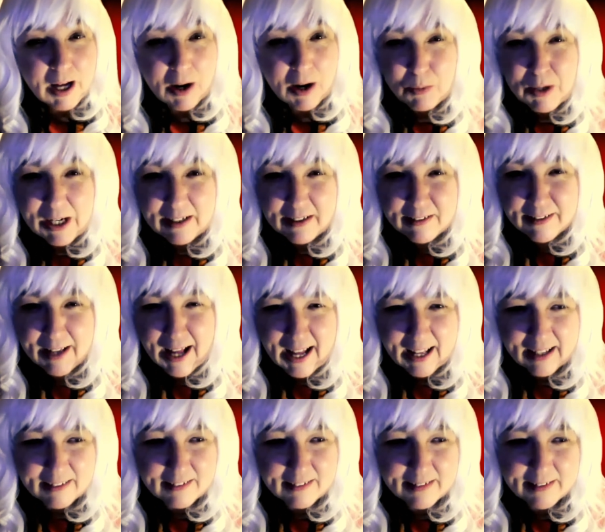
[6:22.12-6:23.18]
Our wigs,
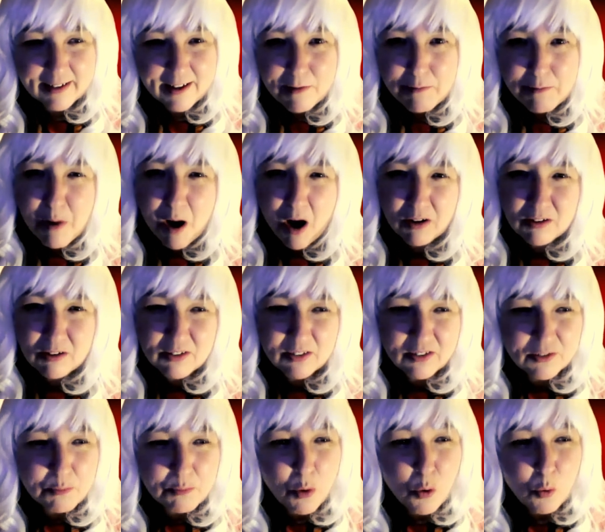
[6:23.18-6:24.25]
hats,
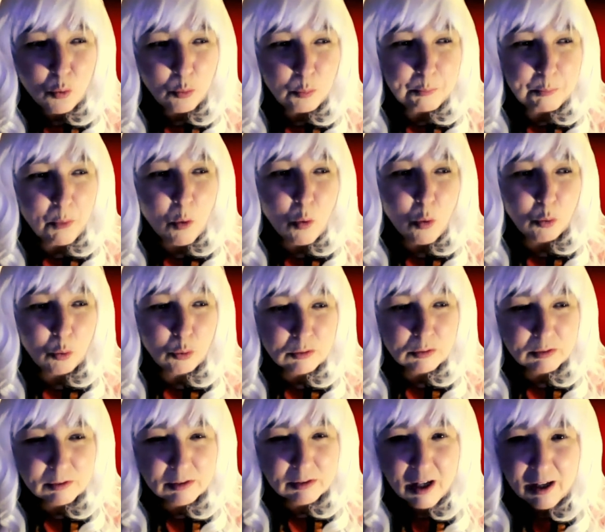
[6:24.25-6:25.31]
masks and more
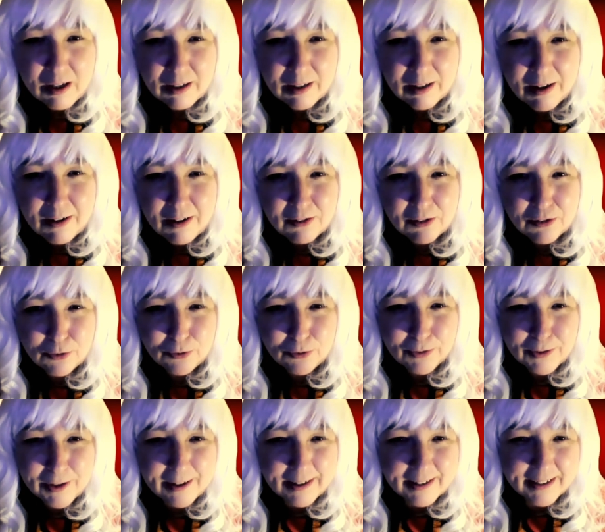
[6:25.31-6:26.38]
balls last all
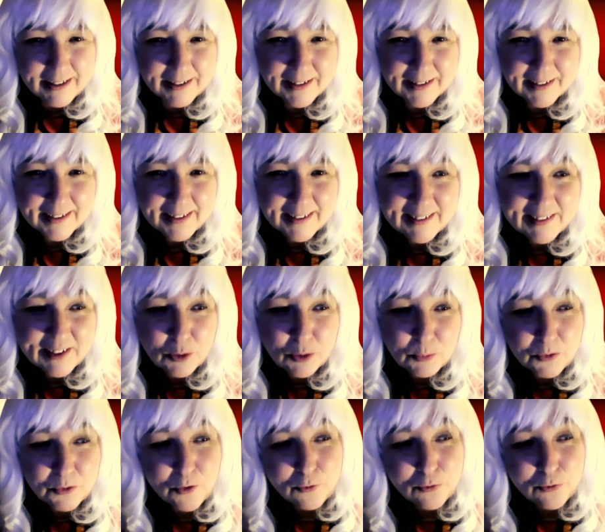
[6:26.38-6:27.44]
night until
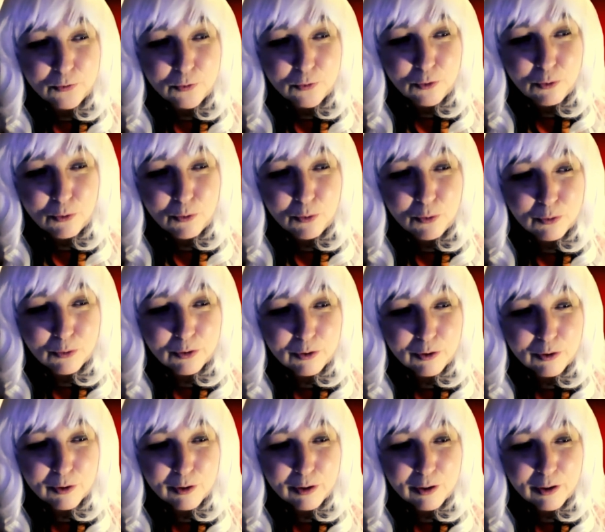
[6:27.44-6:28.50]
we're all floored.
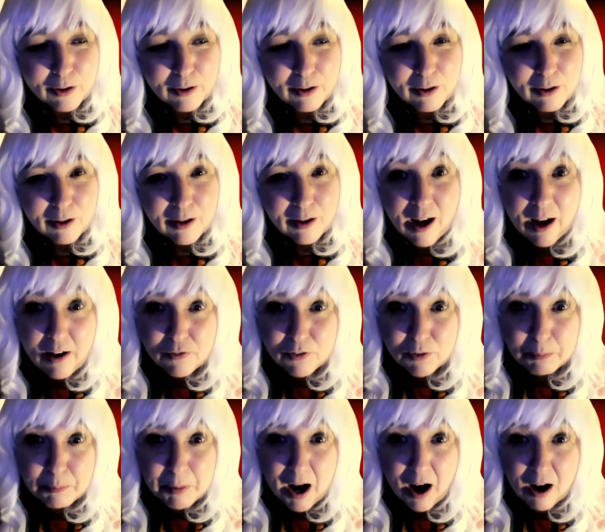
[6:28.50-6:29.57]
I
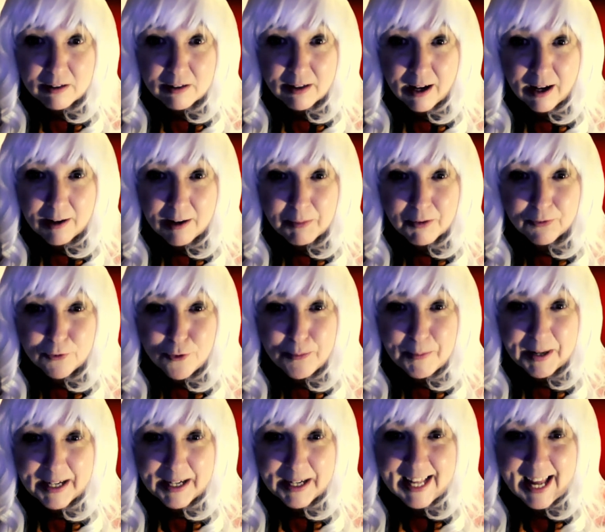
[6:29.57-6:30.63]
often pass out before
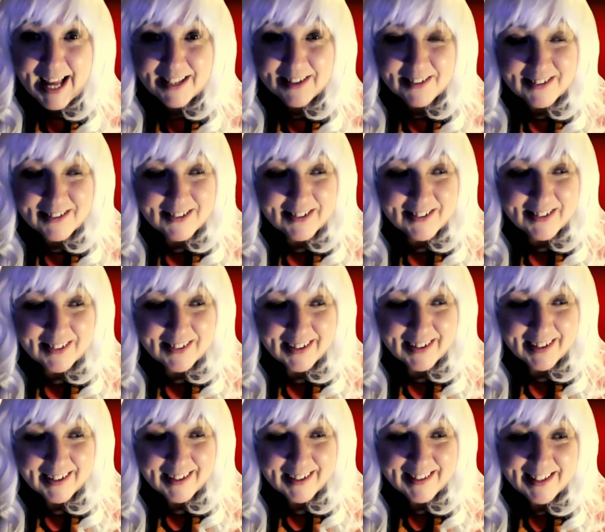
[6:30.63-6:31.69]
my guests
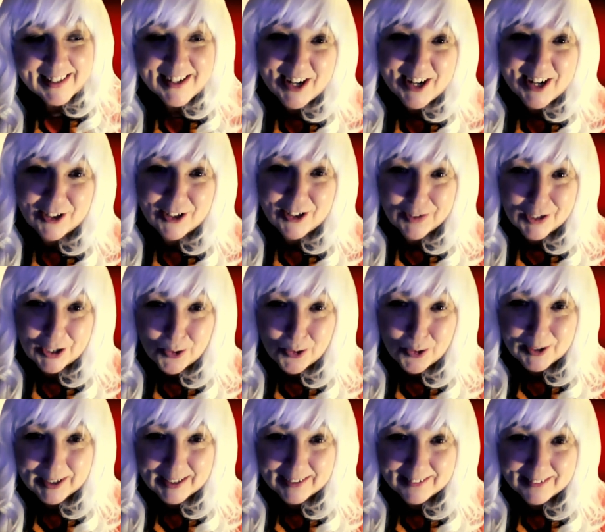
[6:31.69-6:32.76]
and check the
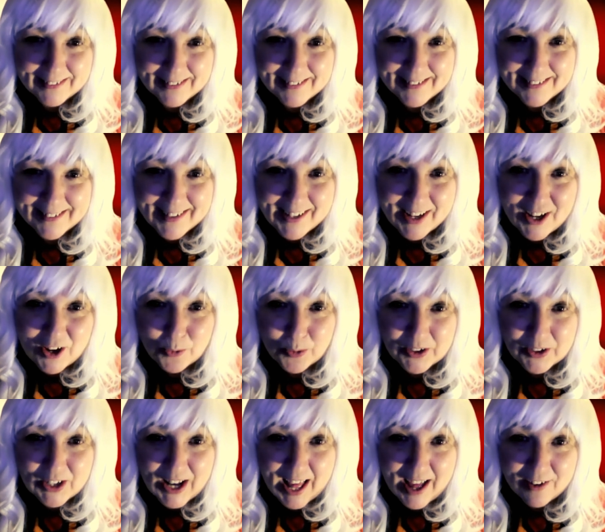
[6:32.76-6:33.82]
recordings to see who
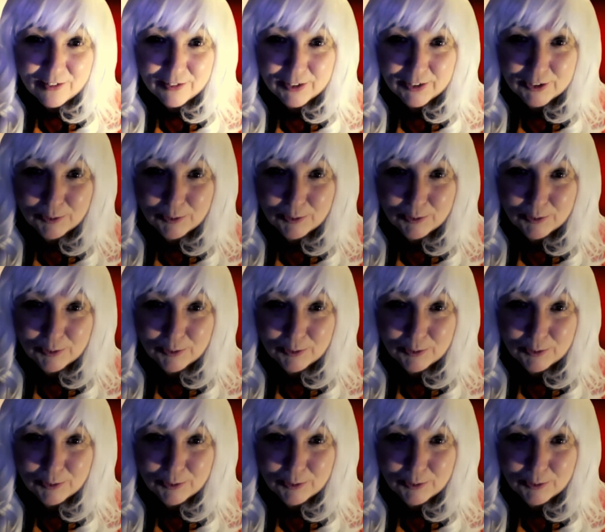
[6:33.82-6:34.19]
was left.